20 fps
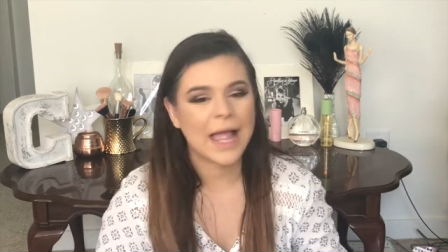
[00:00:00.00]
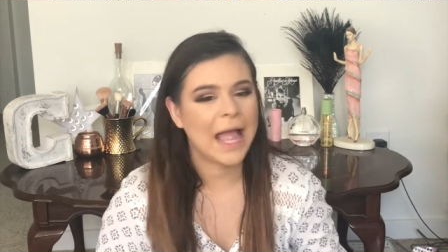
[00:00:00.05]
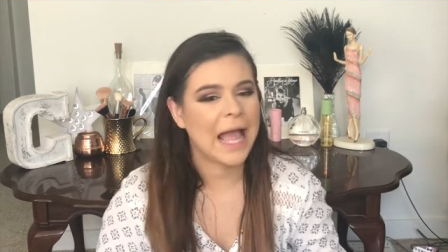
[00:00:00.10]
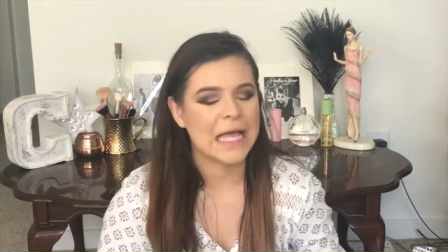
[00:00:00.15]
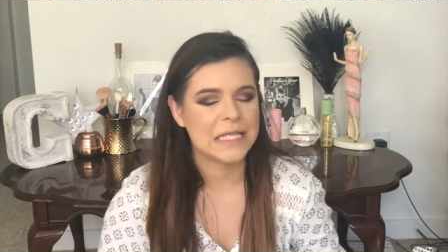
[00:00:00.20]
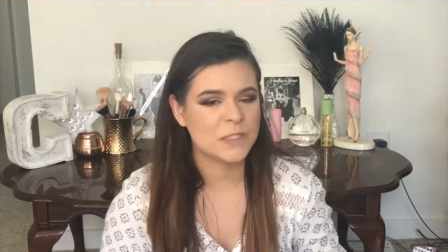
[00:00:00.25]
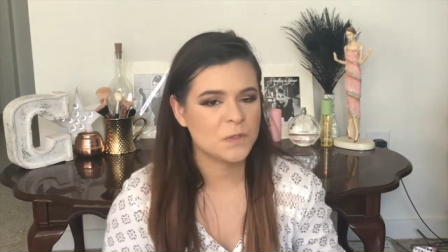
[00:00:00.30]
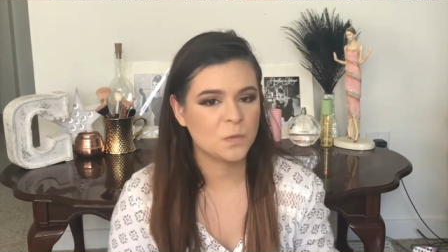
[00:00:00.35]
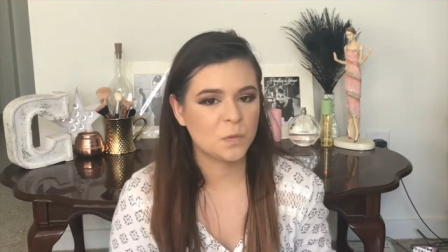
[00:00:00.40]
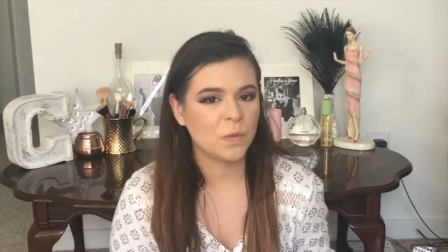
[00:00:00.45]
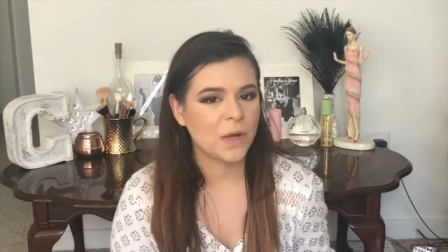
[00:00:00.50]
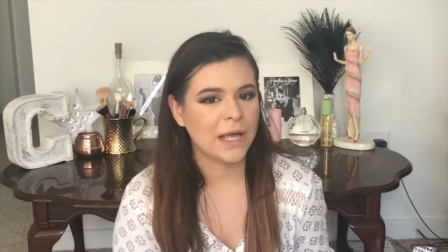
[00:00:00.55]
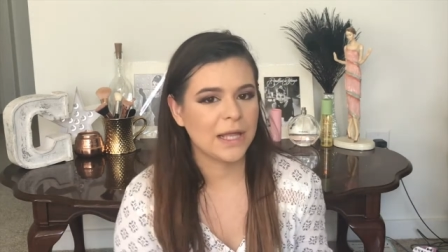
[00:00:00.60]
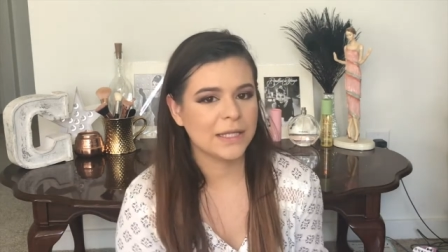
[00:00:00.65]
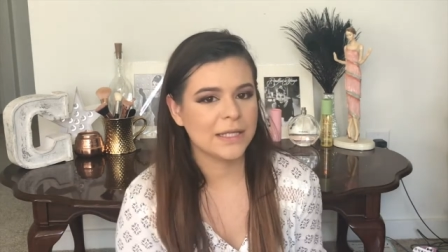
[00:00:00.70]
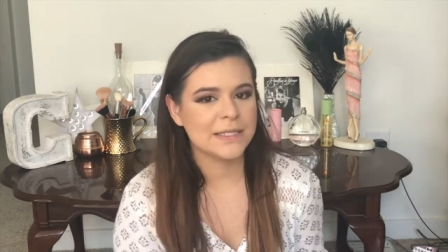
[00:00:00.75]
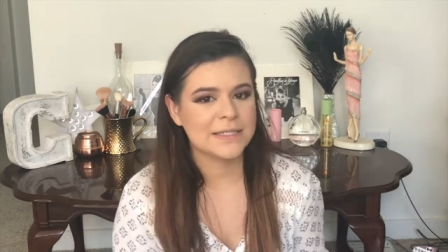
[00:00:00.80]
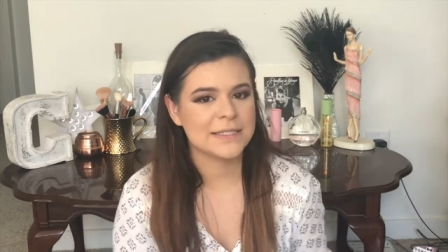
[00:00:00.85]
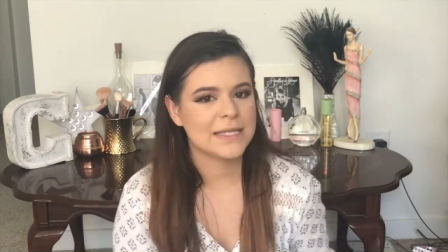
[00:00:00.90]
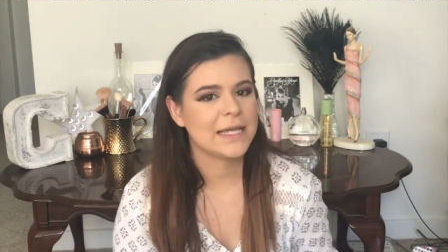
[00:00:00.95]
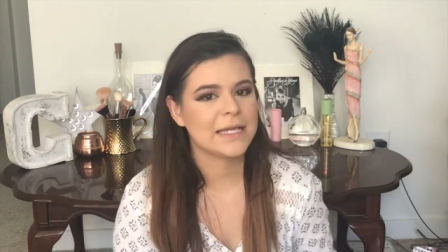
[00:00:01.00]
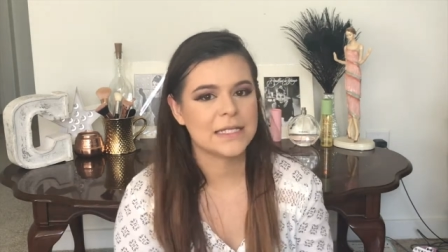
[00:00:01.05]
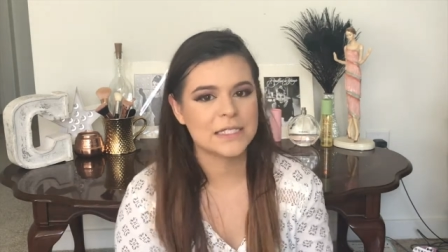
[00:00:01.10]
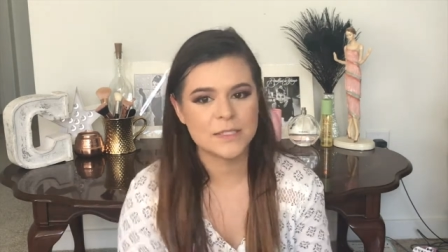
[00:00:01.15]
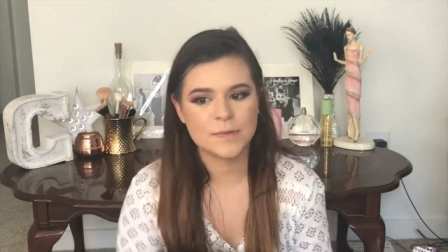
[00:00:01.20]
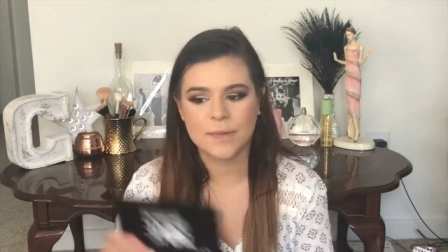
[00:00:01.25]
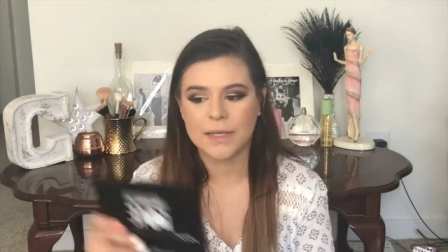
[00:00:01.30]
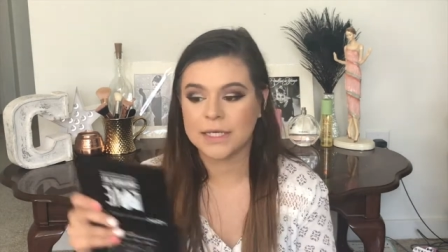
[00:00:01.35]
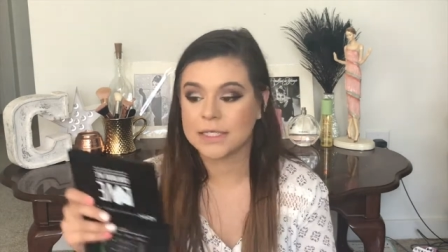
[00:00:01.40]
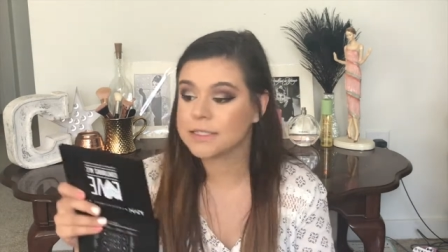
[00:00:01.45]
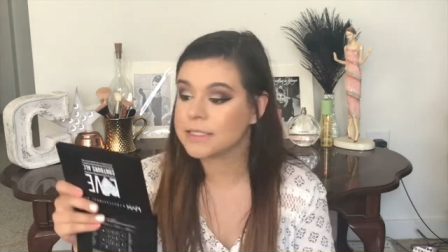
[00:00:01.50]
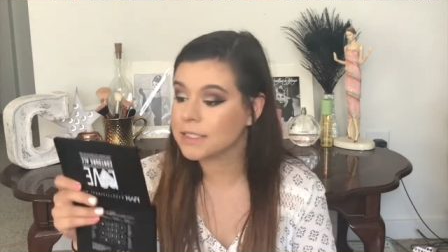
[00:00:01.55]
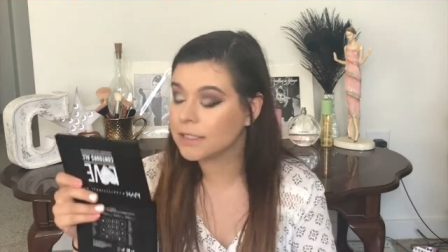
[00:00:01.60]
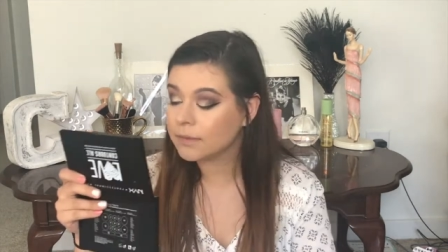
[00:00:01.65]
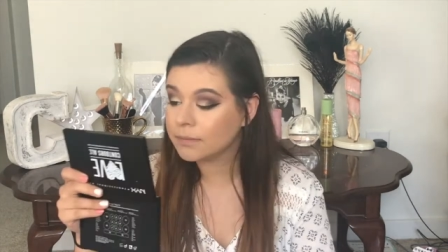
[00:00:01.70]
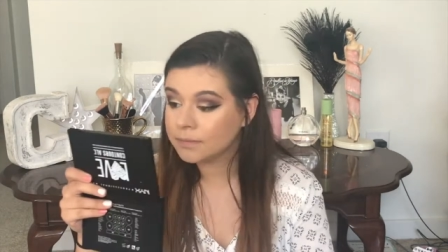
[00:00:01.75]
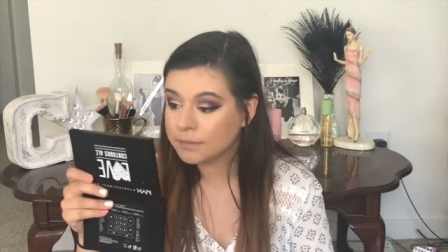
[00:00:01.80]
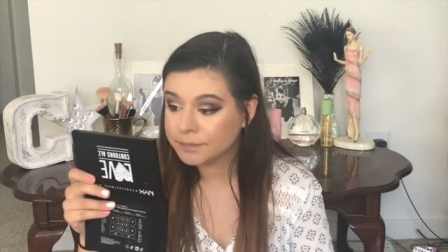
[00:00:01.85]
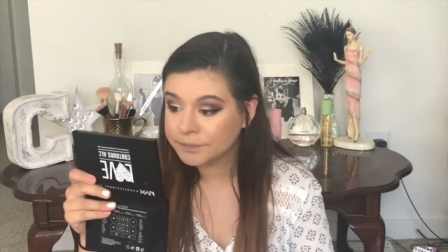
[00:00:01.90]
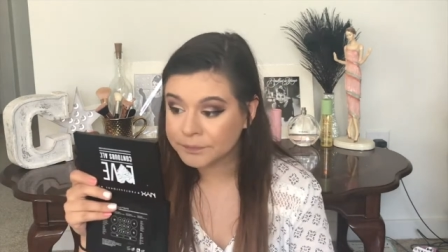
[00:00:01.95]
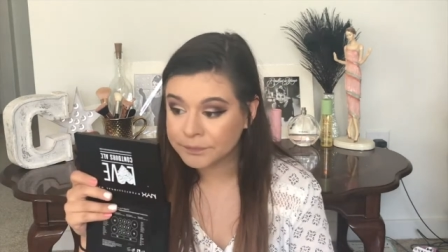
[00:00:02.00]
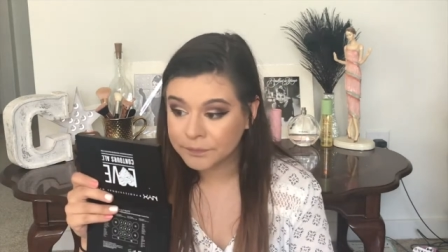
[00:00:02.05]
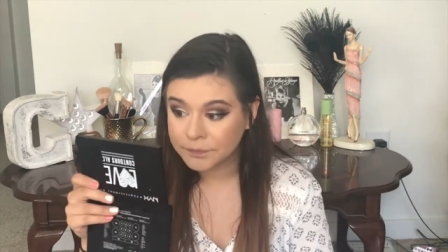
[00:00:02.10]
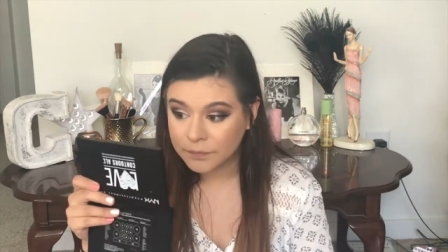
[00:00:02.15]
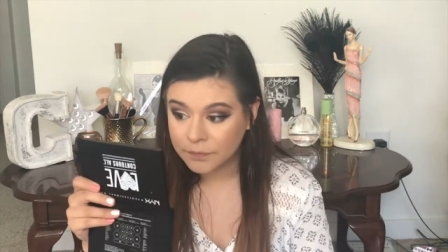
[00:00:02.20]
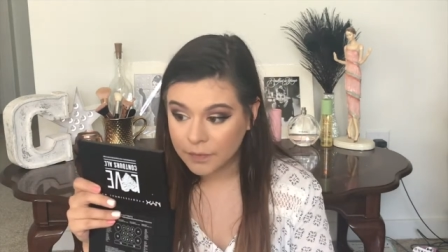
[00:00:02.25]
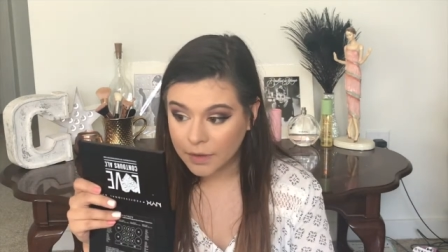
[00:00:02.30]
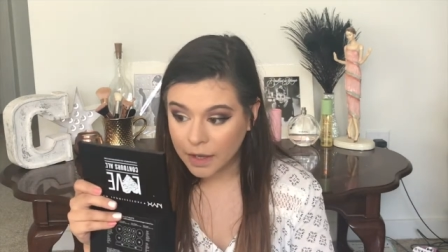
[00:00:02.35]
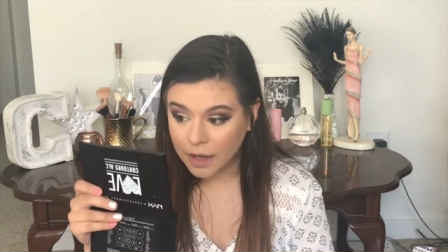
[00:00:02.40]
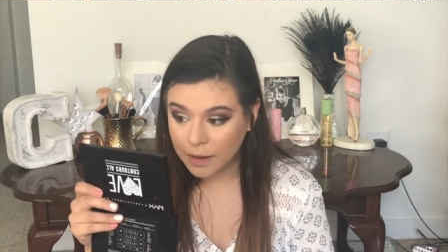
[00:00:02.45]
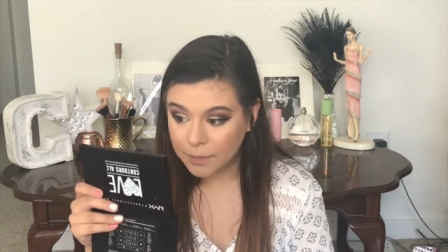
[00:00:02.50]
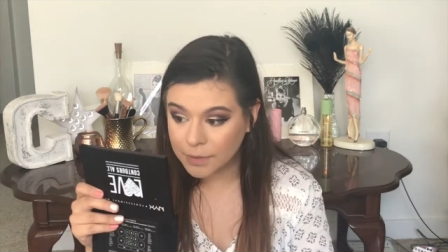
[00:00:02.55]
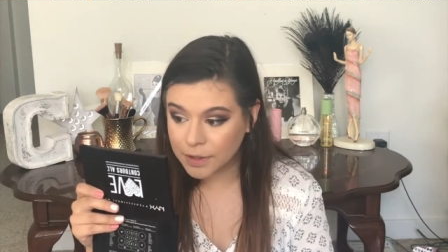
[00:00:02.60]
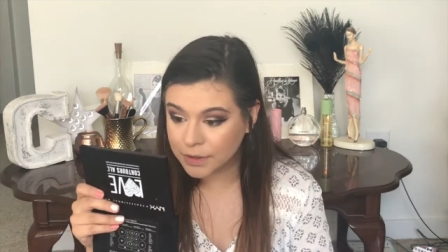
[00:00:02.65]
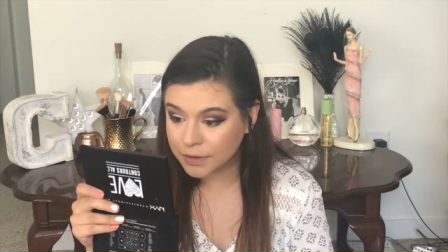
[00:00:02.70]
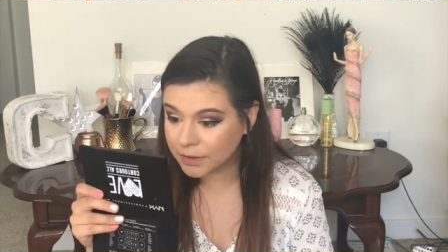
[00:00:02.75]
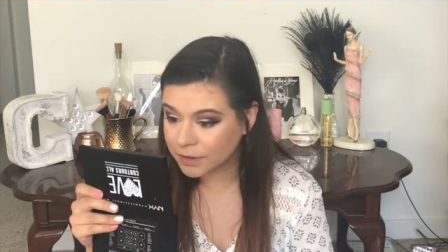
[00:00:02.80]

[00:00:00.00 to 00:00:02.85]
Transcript: as well as I expected I'm